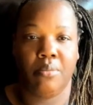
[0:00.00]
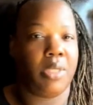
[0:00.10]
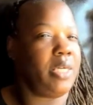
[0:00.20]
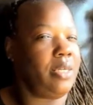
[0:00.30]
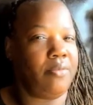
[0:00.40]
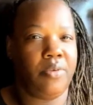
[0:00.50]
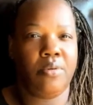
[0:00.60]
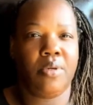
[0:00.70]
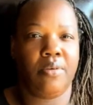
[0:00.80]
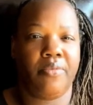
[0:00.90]
But if
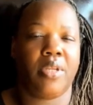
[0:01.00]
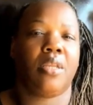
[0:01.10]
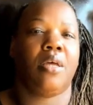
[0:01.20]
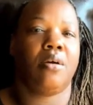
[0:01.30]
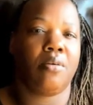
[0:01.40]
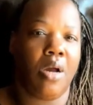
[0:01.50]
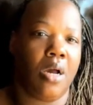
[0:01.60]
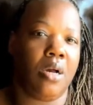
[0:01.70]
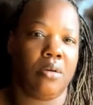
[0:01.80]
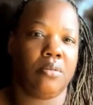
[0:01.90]
you're in it for the long
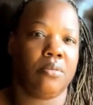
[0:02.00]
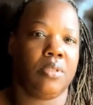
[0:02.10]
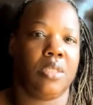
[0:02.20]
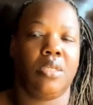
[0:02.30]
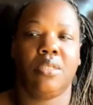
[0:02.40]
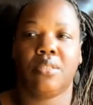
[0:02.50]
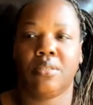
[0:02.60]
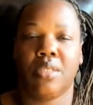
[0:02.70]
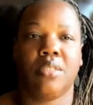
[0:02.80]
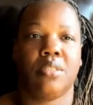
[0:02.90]
haul, then these are
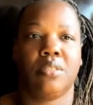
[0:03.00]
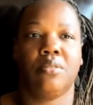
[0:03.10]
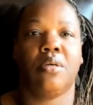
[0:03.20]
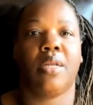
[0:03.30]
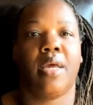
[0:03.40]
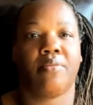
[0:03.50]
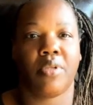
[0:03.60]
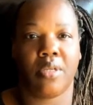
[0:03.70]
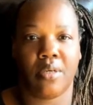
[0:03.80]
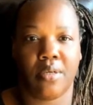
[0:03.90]
things that you're going to have
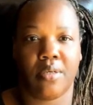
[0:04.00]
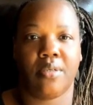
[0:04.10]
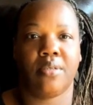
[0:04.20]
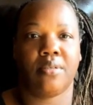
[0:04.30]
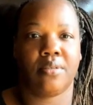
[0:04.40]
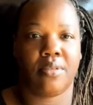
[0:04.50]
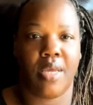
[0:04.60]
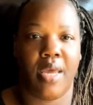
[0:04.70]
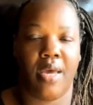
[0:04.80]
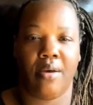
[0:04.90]
to learn
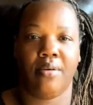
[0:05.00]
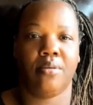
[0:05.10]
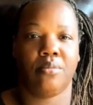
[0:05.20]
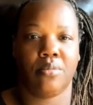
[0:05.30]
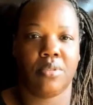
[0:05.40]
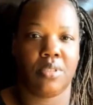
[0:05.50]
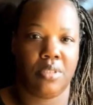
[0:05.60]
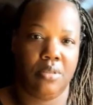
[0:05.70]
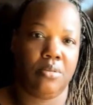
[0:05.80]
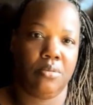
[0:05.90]
how to
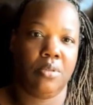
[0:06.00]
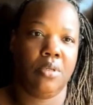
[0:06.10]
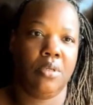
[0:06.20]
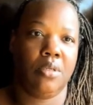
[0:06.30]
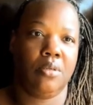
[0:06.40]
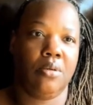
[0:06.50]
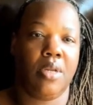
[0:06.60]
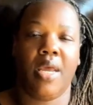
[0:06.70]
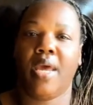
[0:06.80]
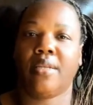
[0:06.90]
do. You're
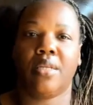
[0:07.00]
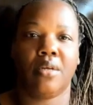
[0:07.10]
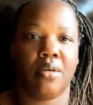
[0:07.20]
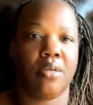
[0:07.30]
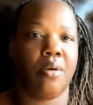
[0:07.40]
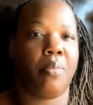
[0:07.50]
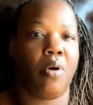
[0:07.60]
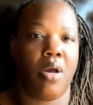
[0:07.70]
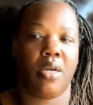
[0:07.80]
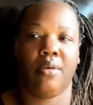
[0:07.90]
going to have to learn your
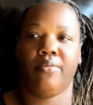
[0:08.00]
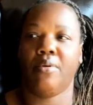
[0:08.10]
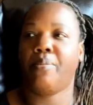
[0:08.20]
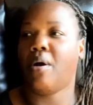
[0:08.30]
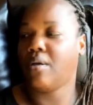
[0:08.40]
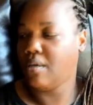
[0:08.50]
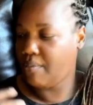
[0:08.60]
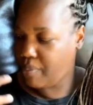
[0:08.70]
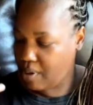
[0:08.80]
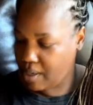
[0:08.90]
partner. If your
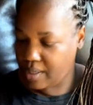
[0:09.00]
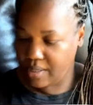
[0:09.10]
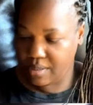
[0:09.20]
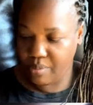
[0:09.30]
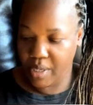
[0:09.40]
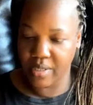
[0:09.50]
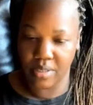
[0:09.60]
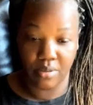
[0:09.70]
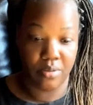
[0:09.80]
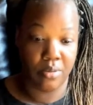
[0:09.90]
partner is a
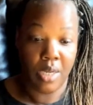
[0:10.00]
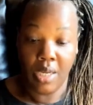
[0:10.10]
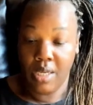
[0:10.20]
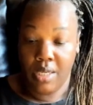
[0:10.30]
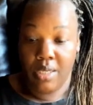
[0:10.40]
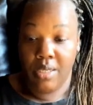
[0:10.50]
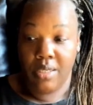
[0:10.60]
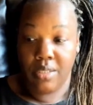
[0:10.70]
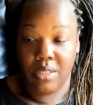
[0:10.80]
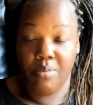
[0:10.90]
person
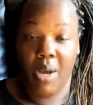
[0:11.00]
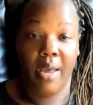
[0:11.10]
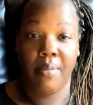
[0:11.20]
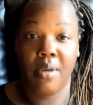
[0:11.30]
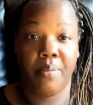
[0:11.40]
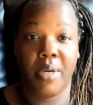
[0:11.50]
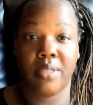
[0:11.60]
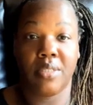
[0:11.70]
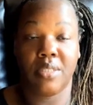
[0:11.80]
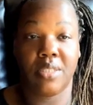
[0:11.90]
who, she might be a
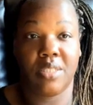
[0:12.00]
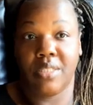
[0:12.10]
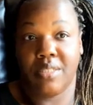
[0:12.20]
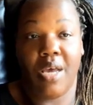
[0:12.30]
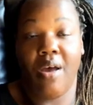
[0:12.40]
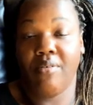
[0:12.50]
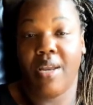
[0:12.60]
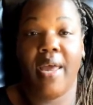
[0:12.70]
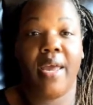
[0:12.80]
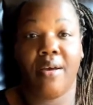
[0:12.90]
person that just talk
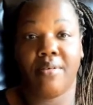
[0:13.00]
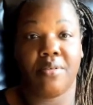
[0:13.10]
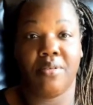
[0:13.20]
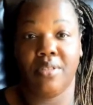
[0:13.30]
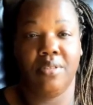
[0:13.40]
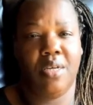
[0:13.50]
loud, or